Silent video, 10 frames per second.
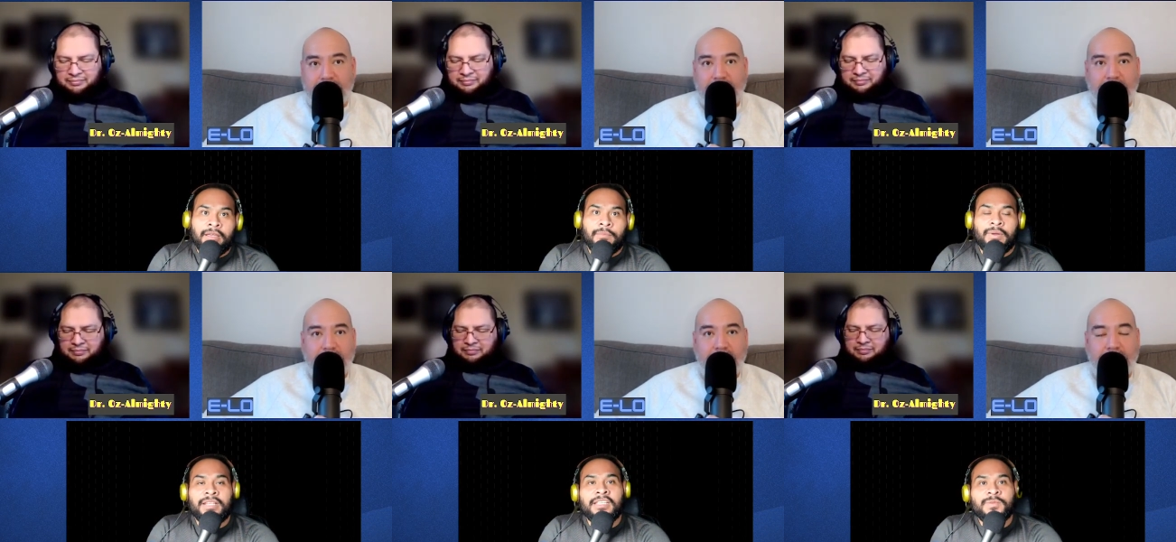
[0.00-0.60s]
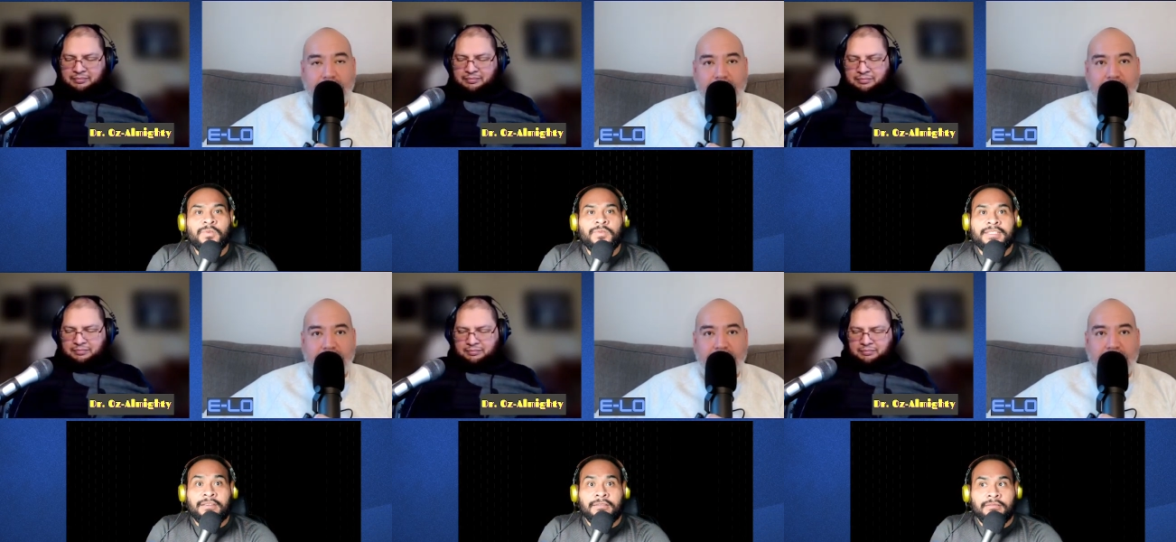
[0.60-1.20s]
Speaker 1: But in this movie, it's
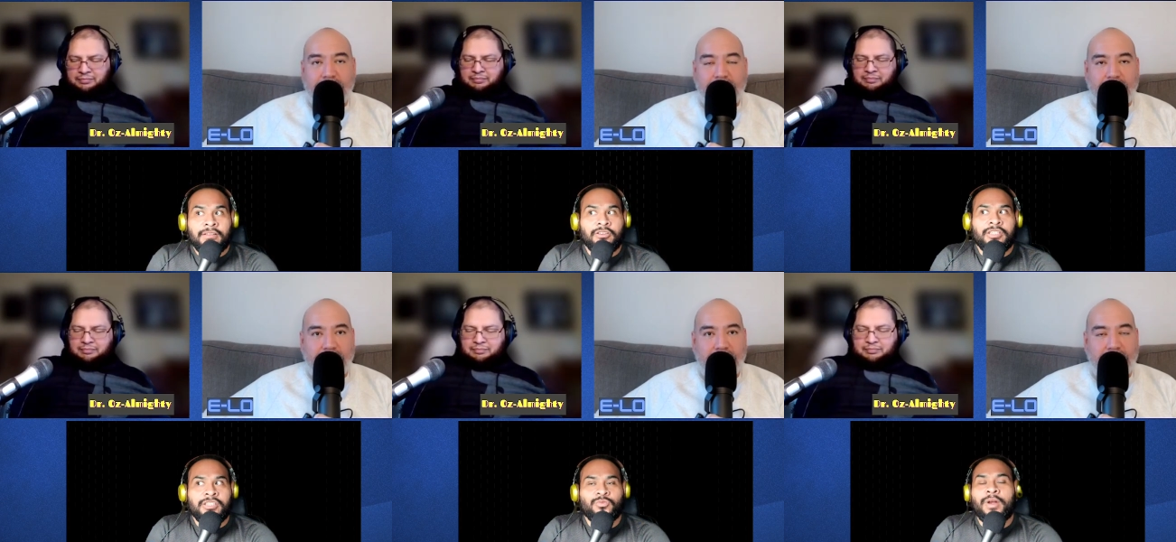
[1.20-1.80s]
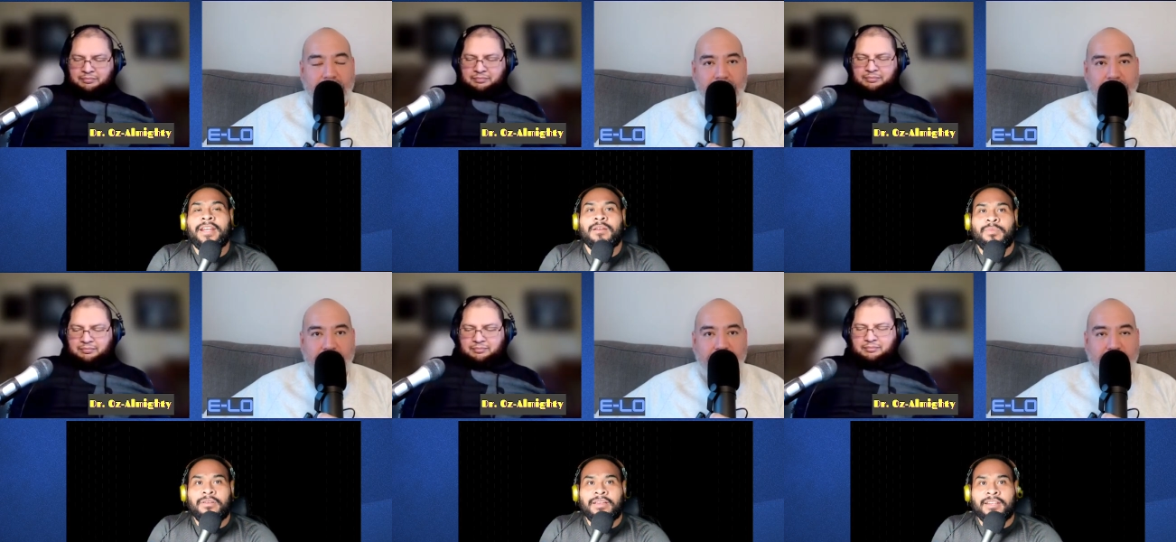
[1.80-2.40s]
like they're, he's writing a
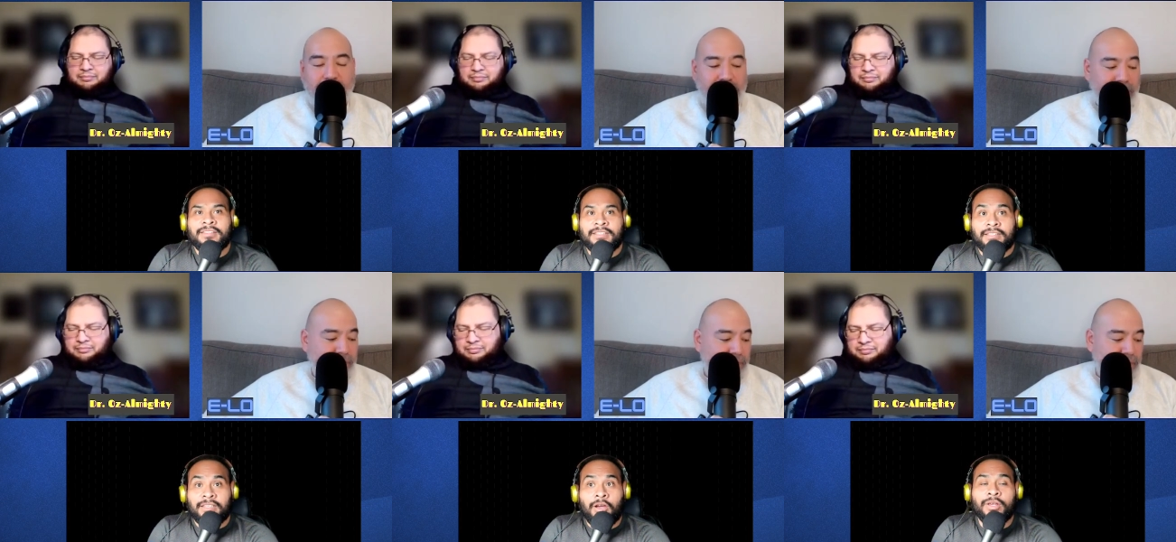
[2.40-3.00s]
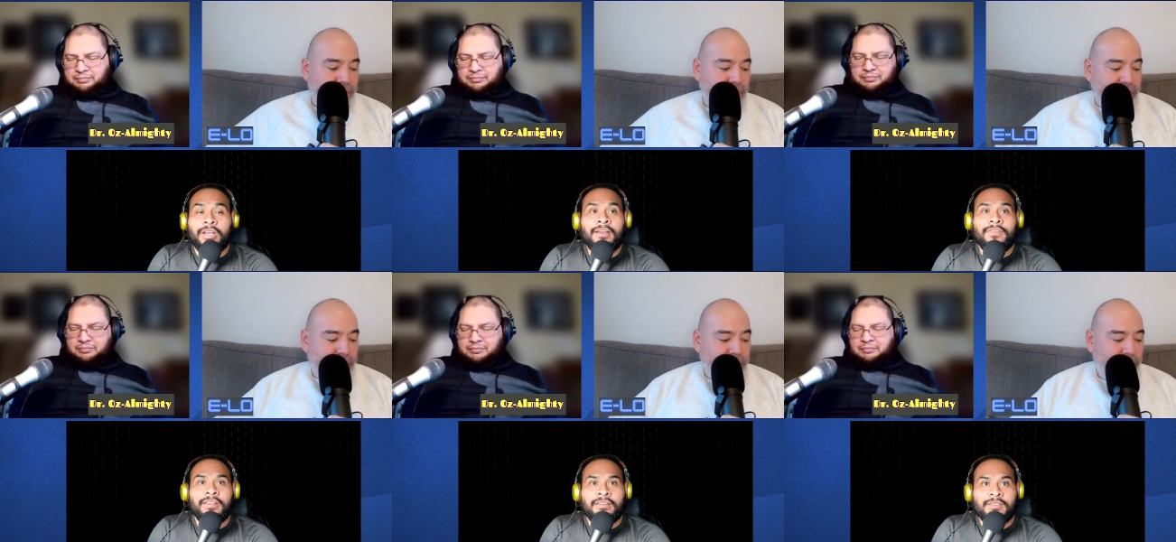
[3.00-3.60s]
book, and it's like, oh, we love
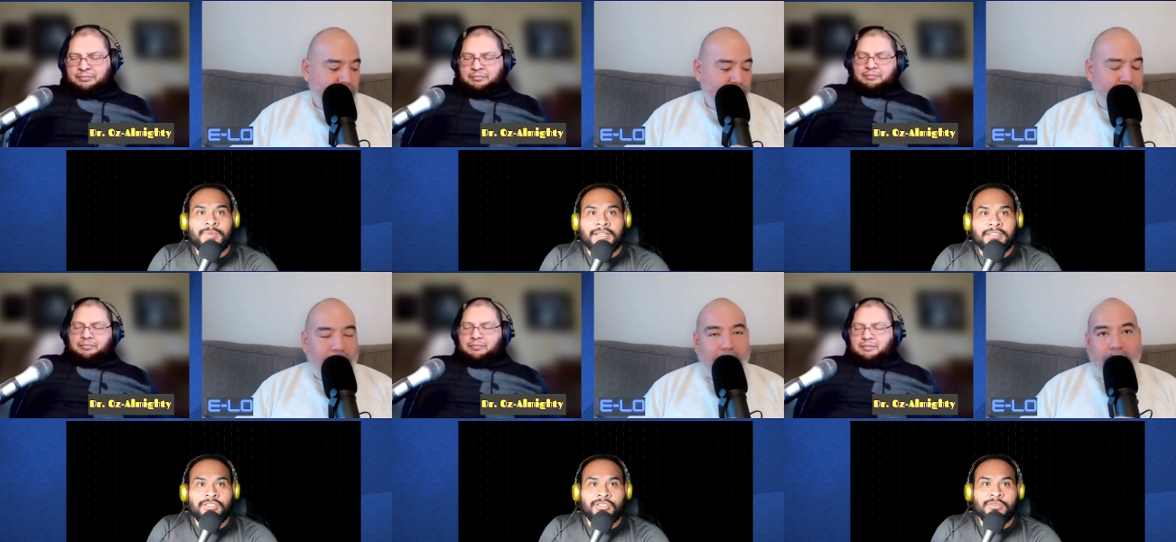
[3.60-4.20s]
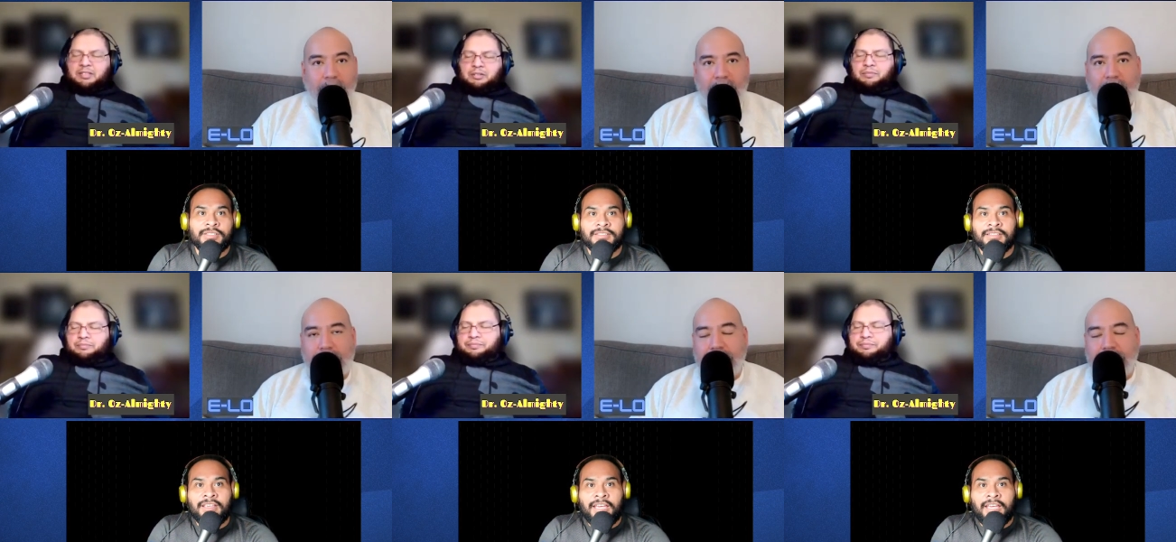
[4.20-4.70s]
it, just because it shows us, yeah.